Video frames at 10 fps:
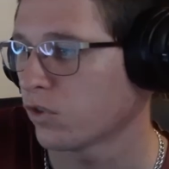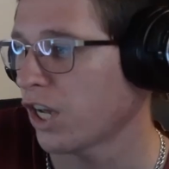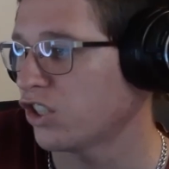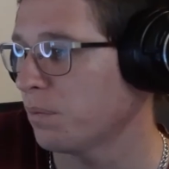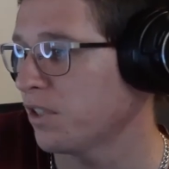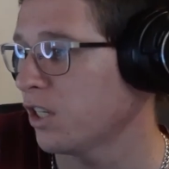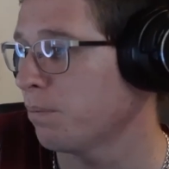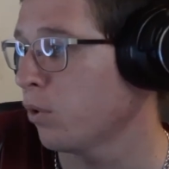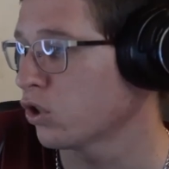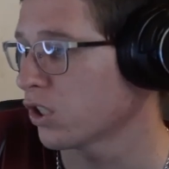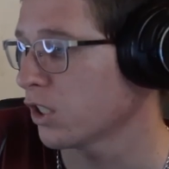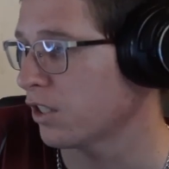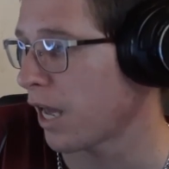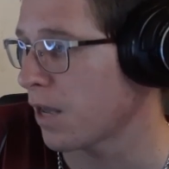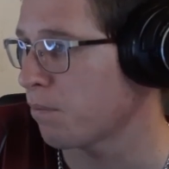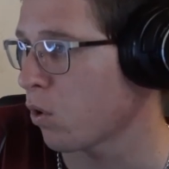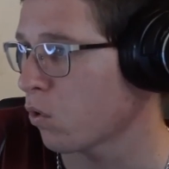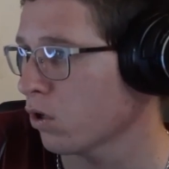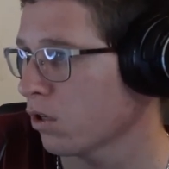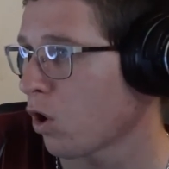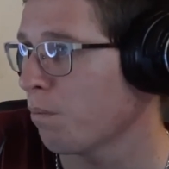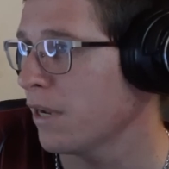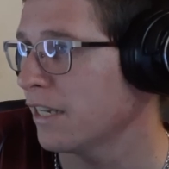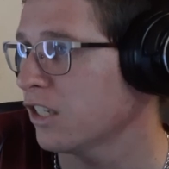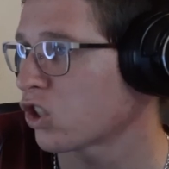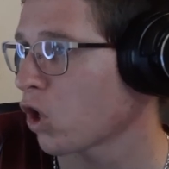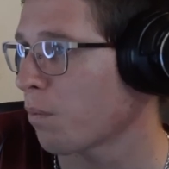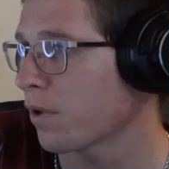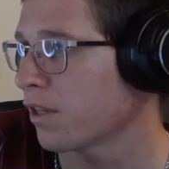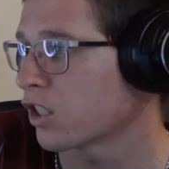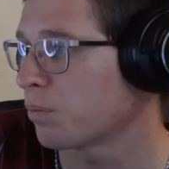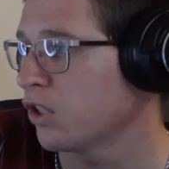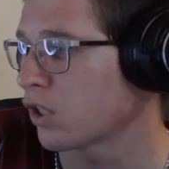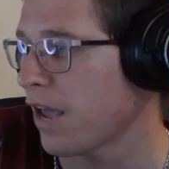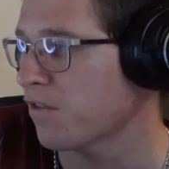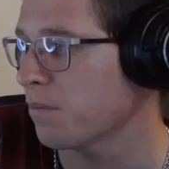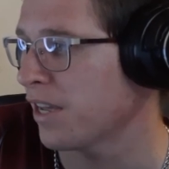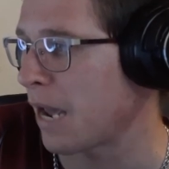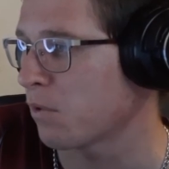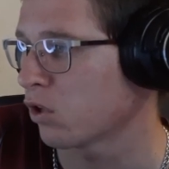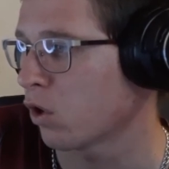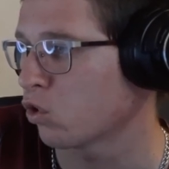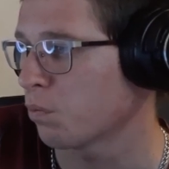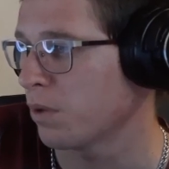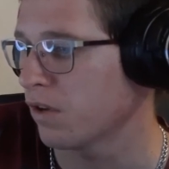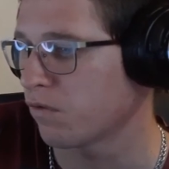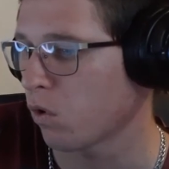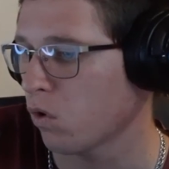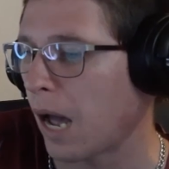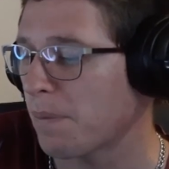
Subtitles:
ChatGPT pushes his a pawn, completely stopping this bishop ever being able to go to b4.